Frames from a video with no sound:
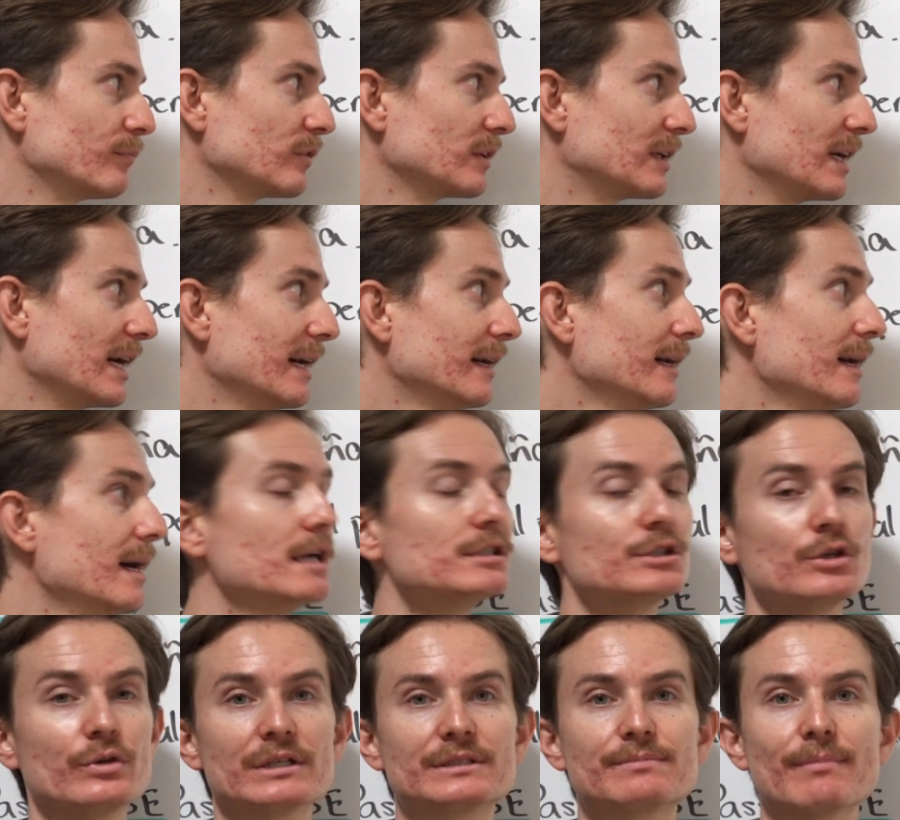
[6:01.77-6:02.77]
Okay,
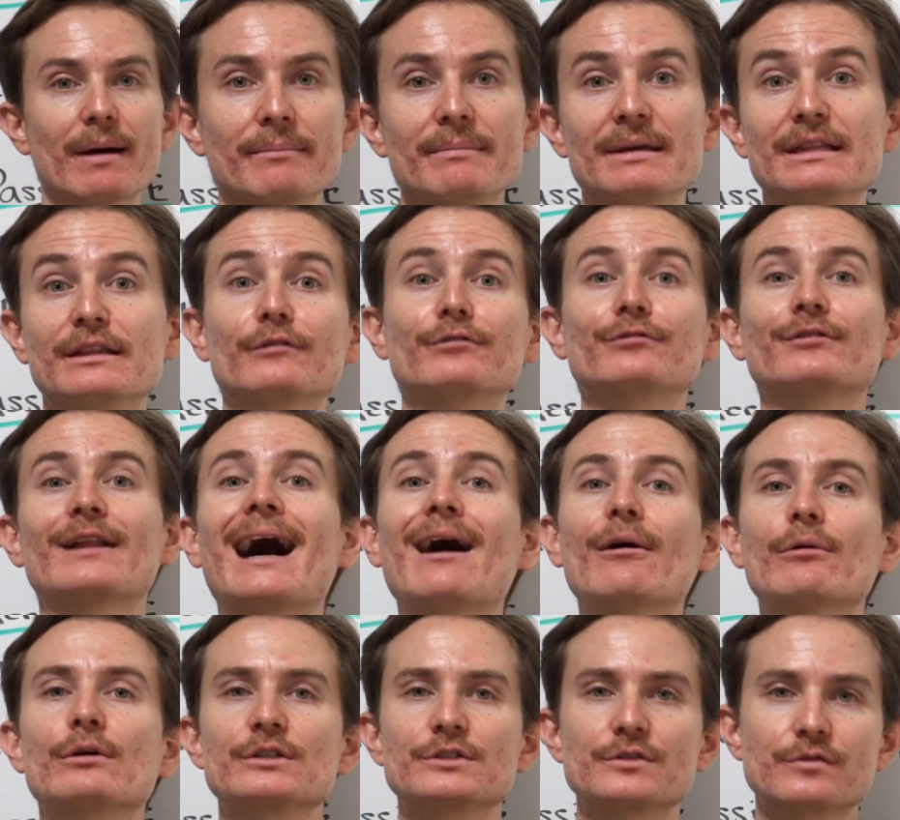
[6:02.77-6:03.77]
so this mean the
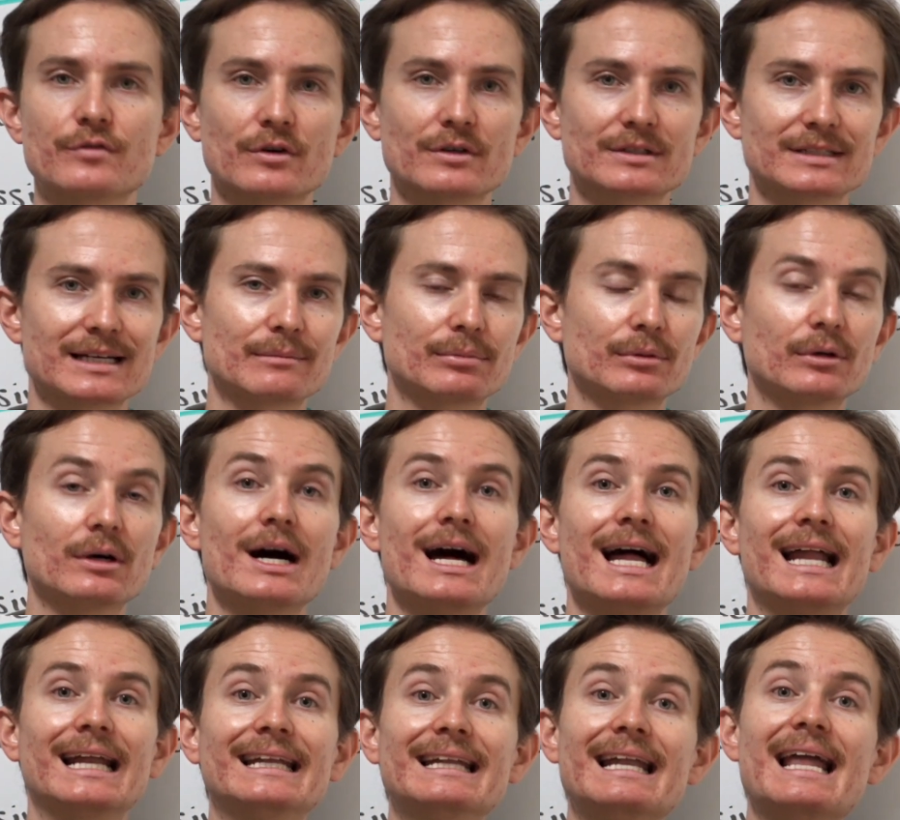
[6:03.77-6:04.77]
flowers, for example.
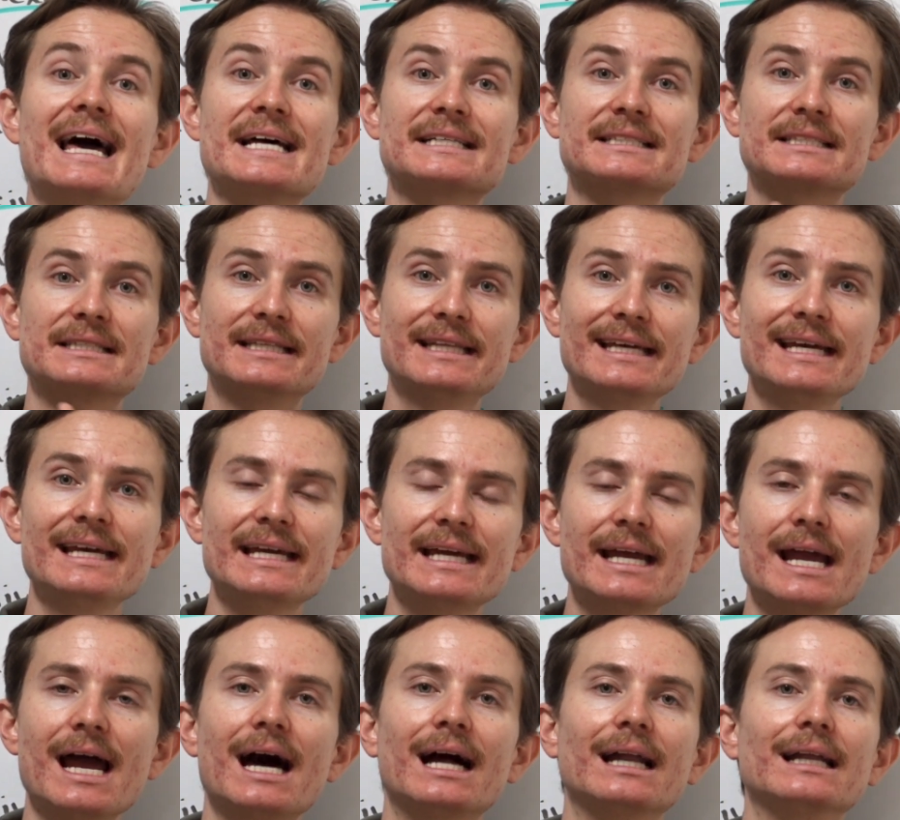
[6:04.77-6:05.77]
Les
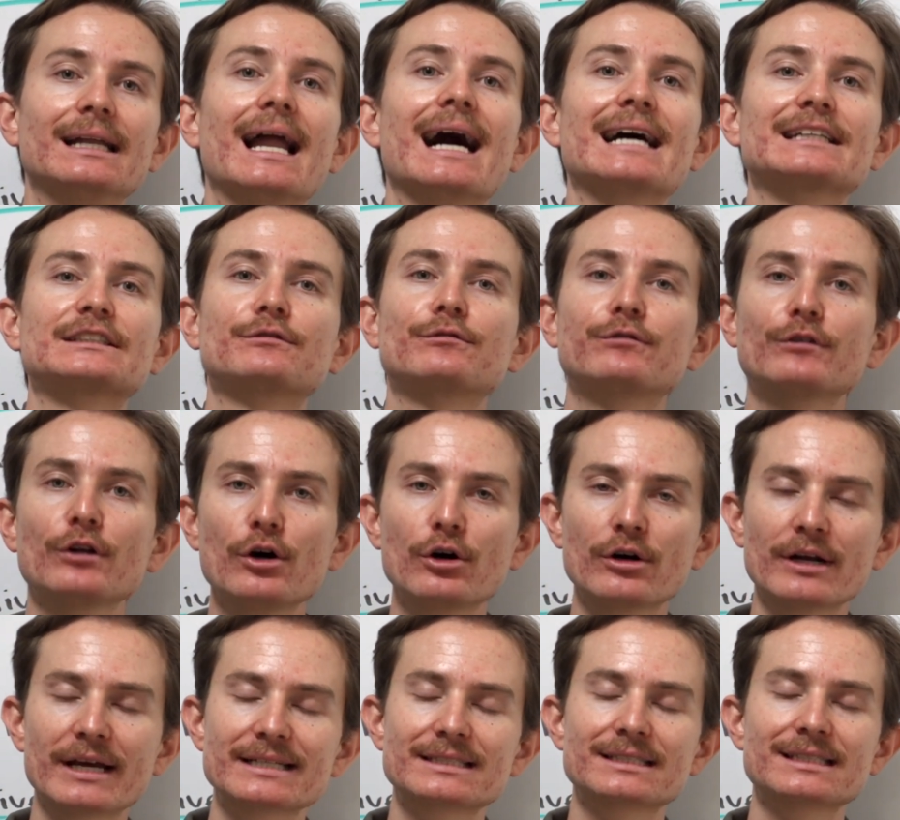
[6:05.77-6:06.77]
di las
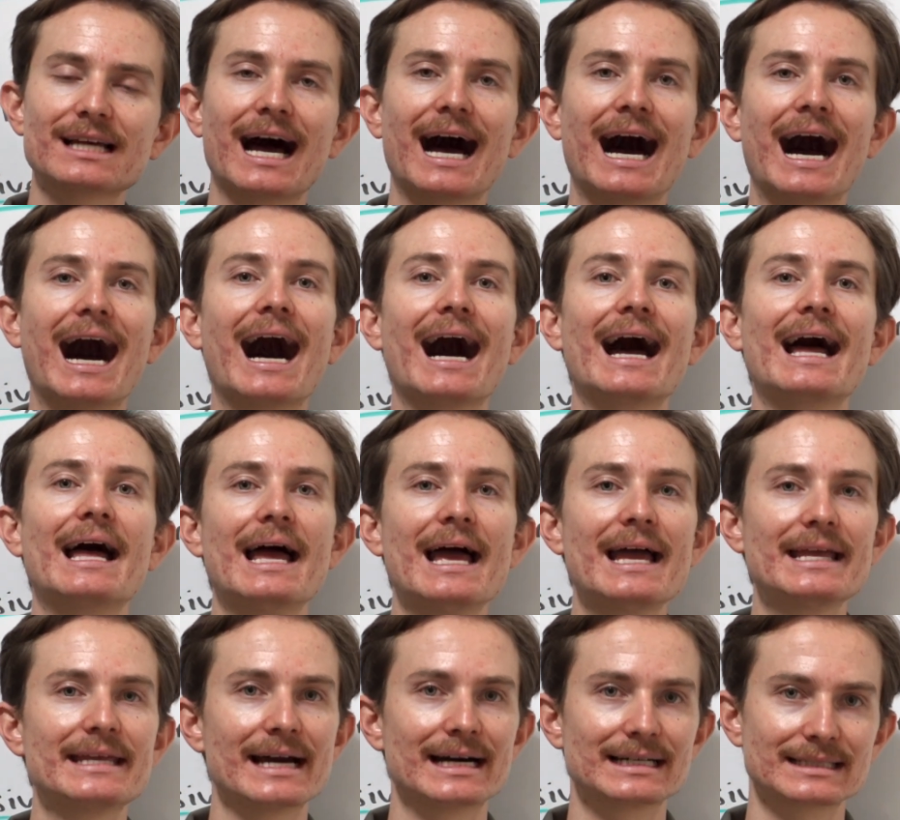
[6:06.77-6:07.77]
flores a
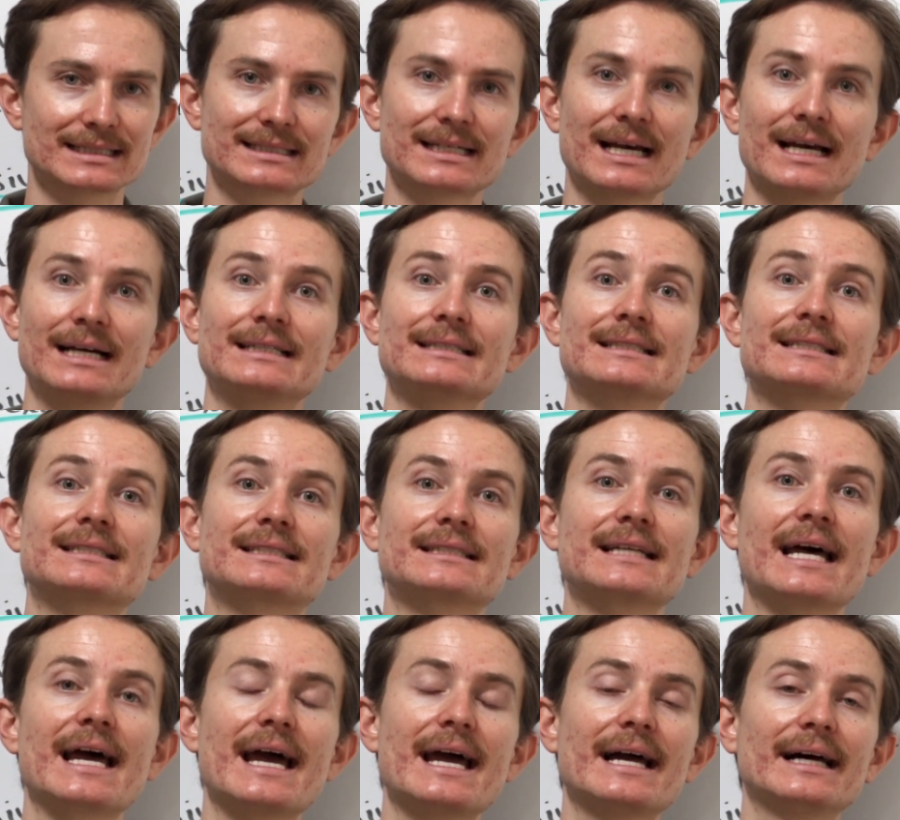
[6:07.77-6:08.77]
ellas.
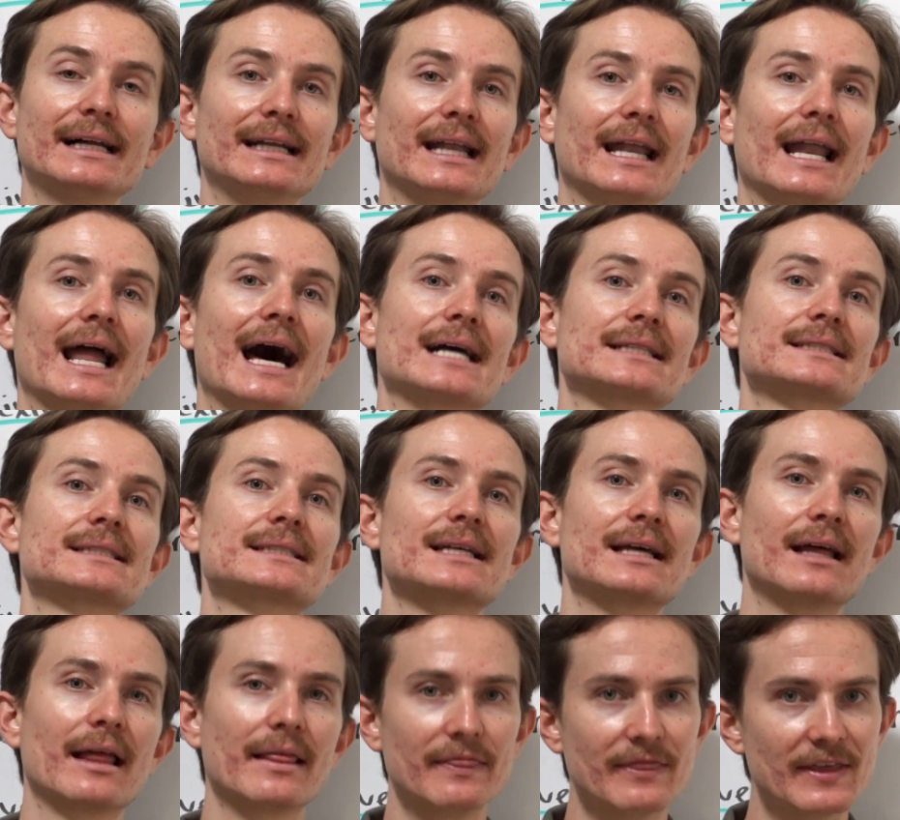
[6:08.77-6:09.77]
Se las
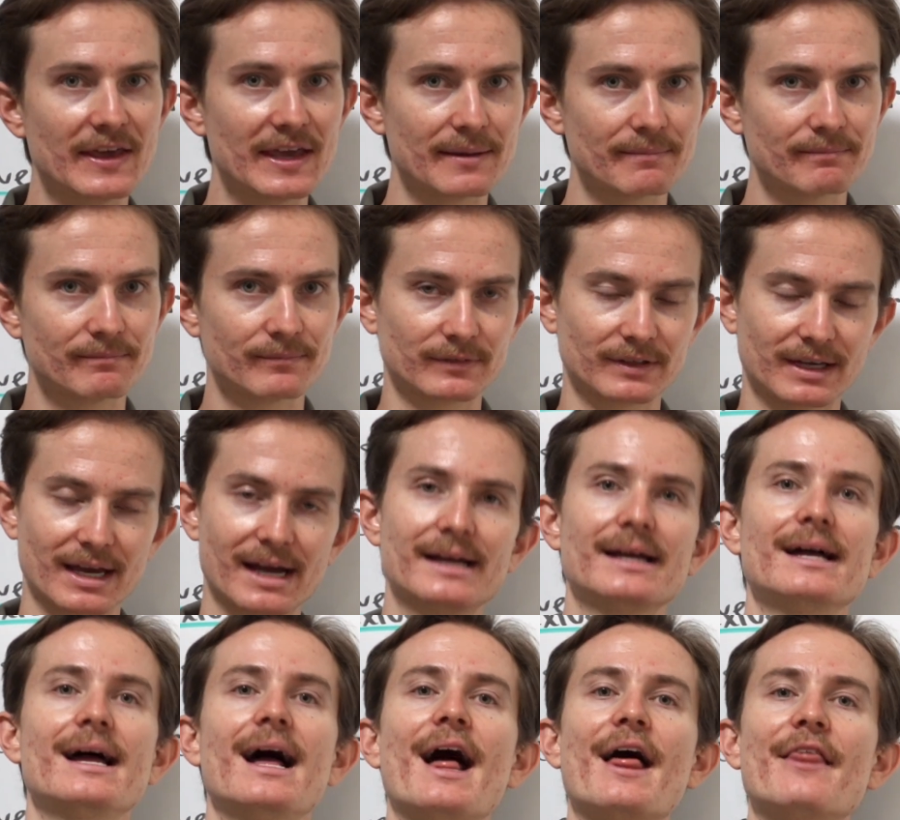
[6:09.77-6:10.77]
di. Okay,
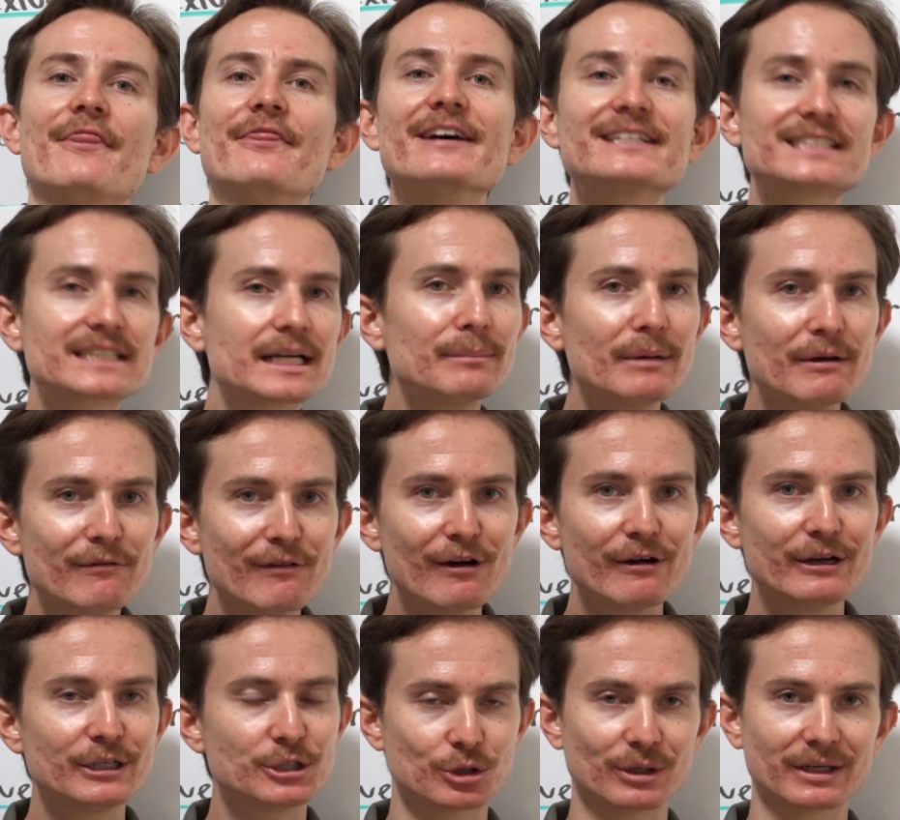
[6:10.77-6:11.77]
this can be
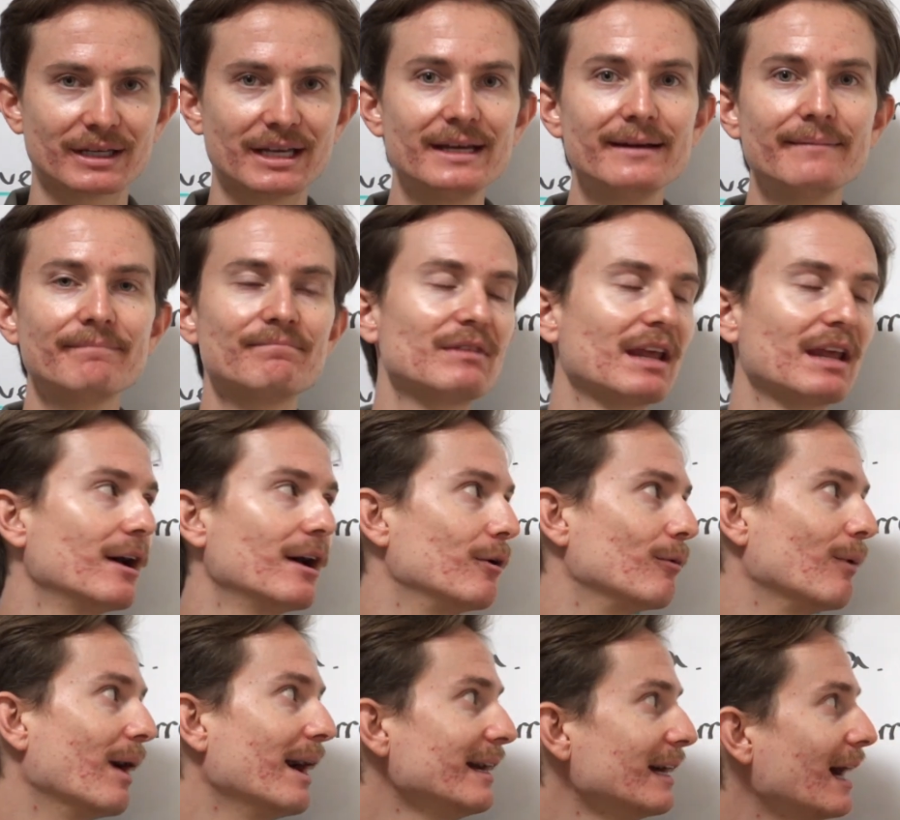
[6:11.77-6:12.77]
very tricky,
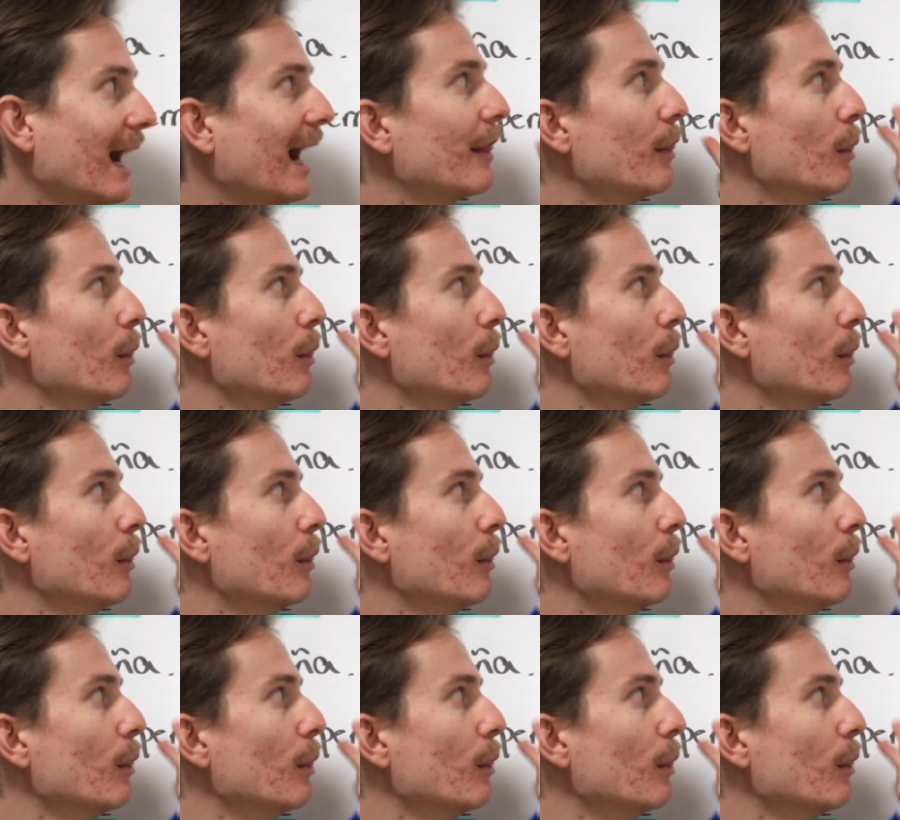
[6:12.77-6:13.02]
right?